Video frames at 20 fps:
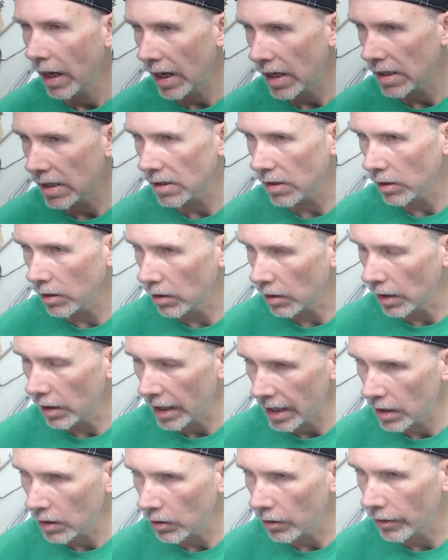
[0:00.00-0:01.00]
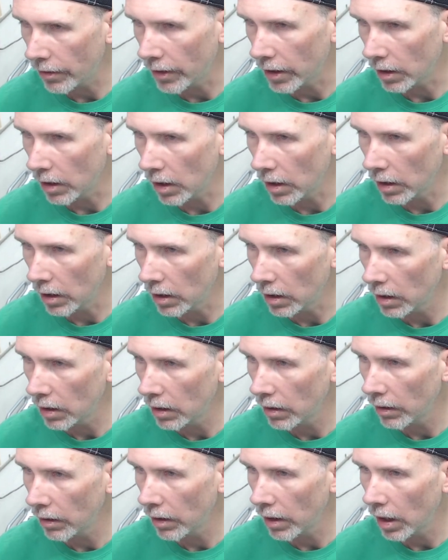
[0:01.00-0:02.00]
has a little handle thing on it
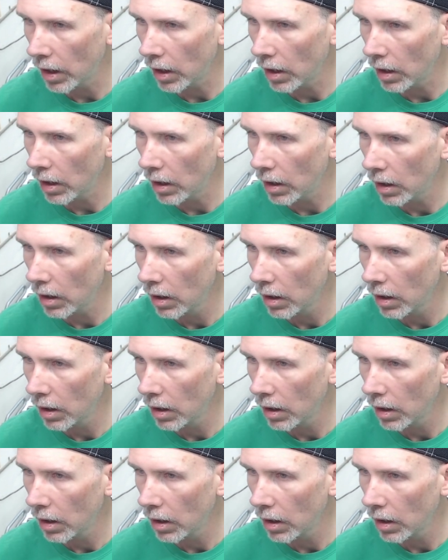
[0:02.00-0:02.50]
that